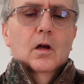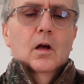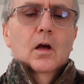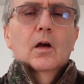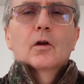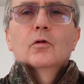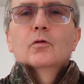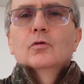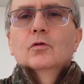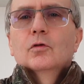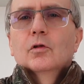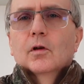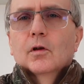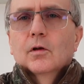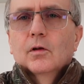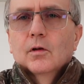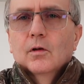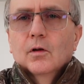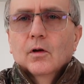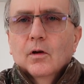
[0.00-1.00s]
Oh
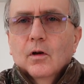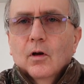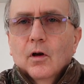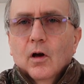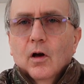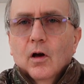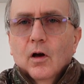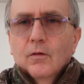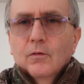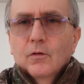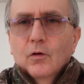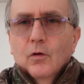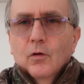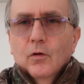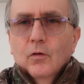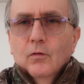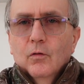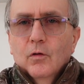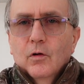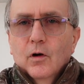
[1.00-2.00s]
shit. I've got
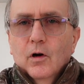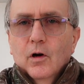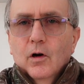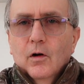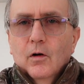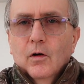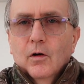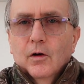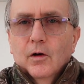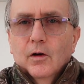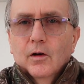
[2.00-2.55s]
the wrong card.